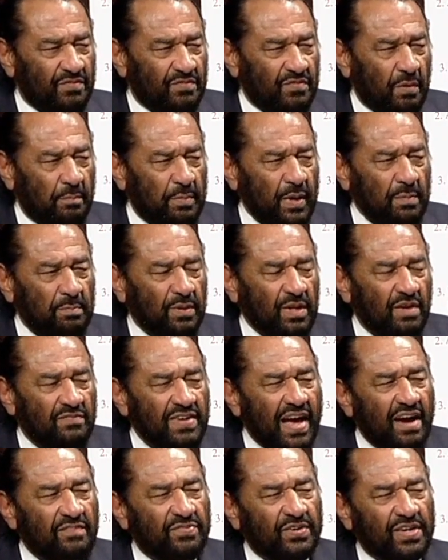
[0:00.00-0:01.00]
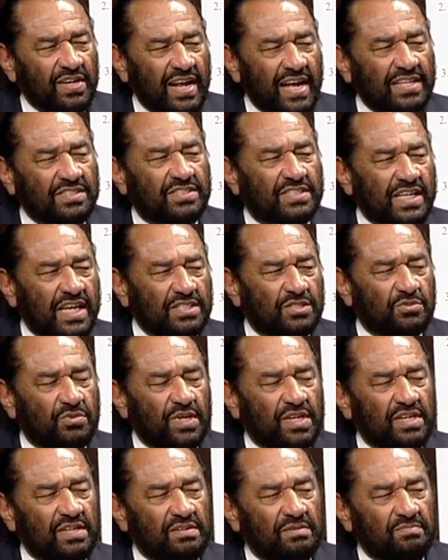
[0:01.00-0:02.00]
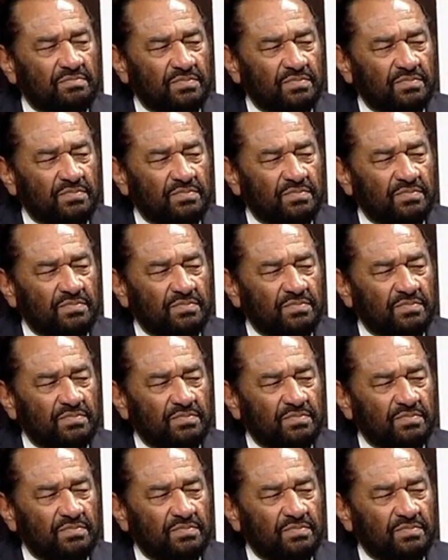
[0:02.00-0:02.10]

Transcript: for people of African ancestry